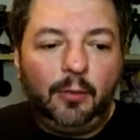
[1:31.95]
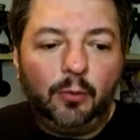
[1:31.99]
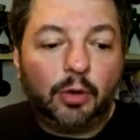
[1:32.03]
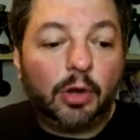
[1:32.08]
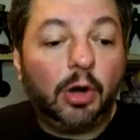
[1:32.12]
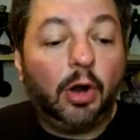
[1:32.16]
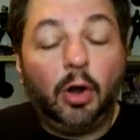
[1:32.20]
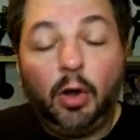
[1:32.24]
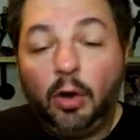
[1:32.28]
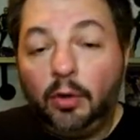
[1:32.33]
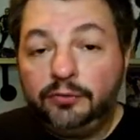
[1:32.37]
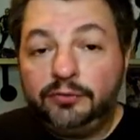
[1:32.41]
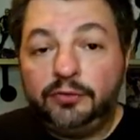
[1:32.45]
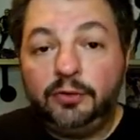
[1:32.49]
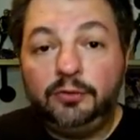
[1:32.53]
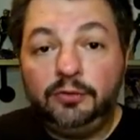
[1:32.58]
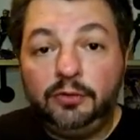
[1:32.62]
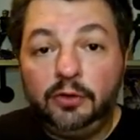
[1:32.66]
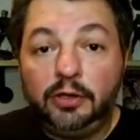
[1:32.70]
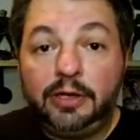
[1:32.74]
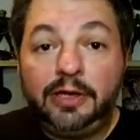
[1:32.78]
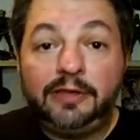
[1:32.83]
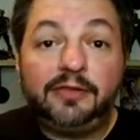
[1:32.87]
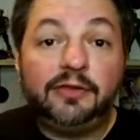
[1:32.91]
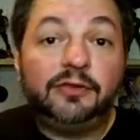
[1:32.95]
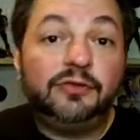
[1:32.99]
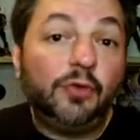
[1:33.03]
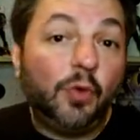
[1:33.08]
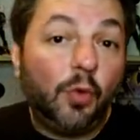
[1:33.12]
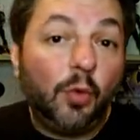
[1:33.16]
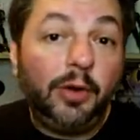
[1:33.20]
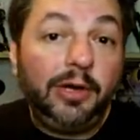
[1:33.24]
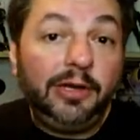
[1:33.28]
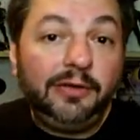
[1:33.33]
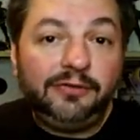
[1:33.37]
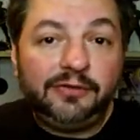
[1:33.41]
where I'll also look at the
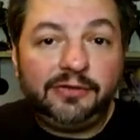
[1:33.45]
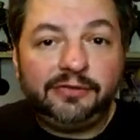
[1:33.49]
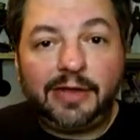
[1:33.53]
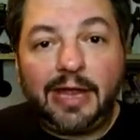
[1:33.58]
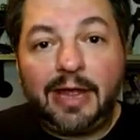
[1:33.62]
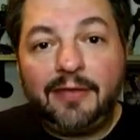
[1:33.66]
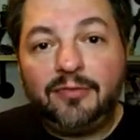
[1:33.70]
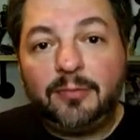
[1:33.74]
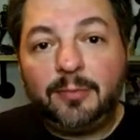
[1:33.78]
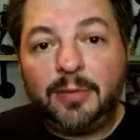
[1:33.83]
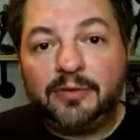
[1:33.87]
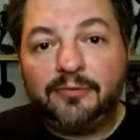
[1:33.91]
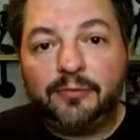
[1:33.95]
toys because I have the